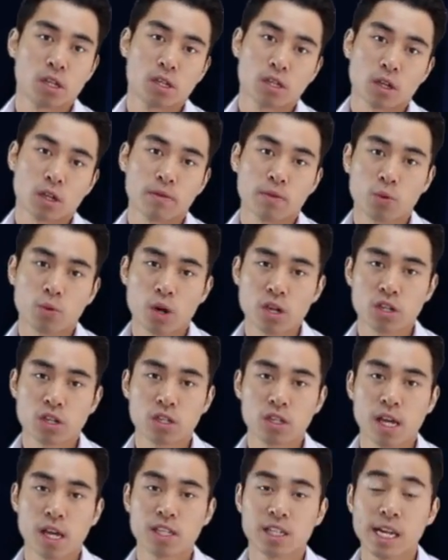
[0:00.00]
So if the question
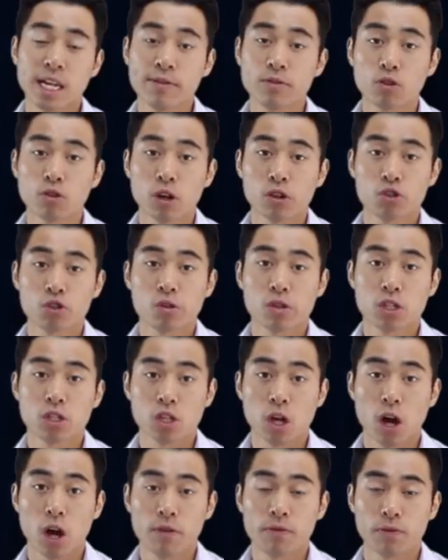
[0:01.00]
says leave your answer in
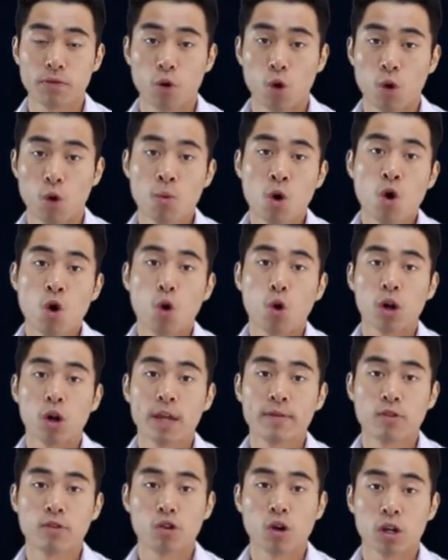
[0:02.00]
surd form or
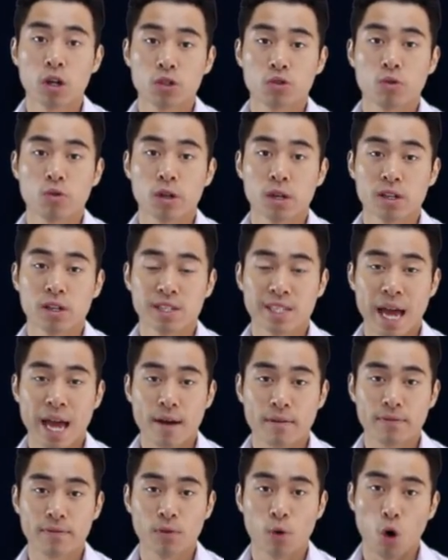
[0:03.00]
leave your answer in exact
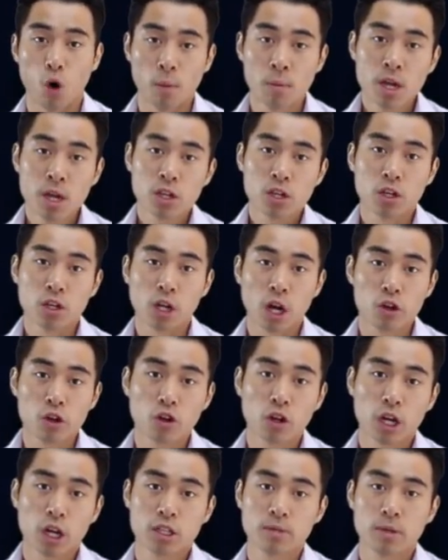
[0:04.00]
form, you know you're
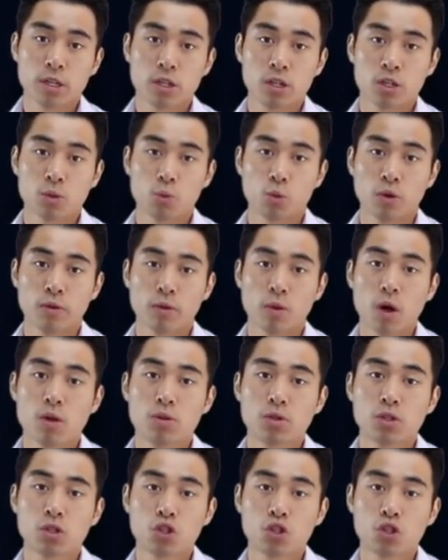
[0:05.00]
going to be using one of those